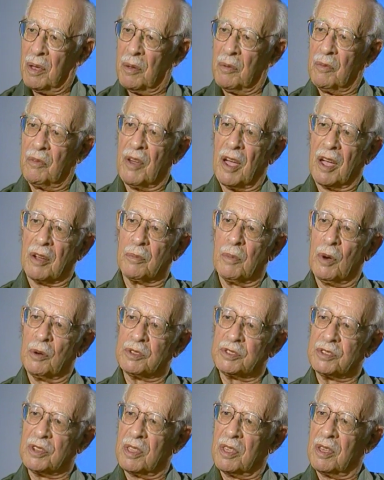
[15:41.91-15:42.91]
In fact,
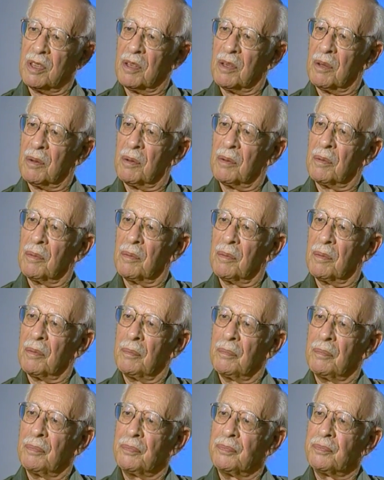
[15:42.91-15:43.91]
most of the
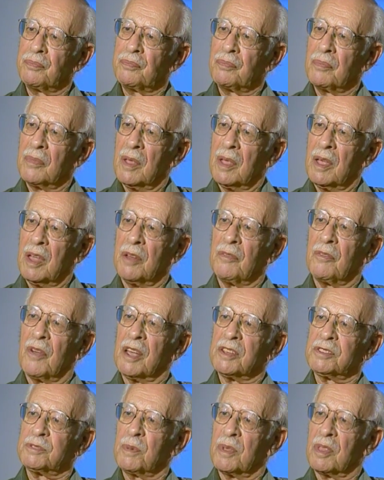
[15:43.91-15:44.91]

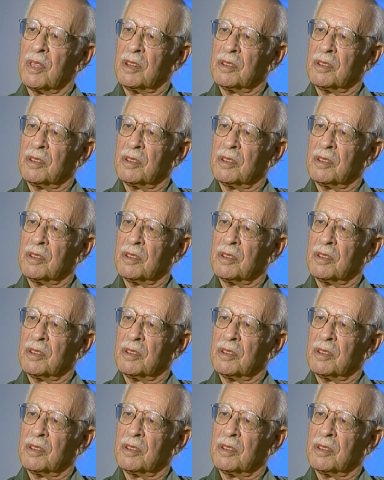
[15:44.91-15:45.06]
investment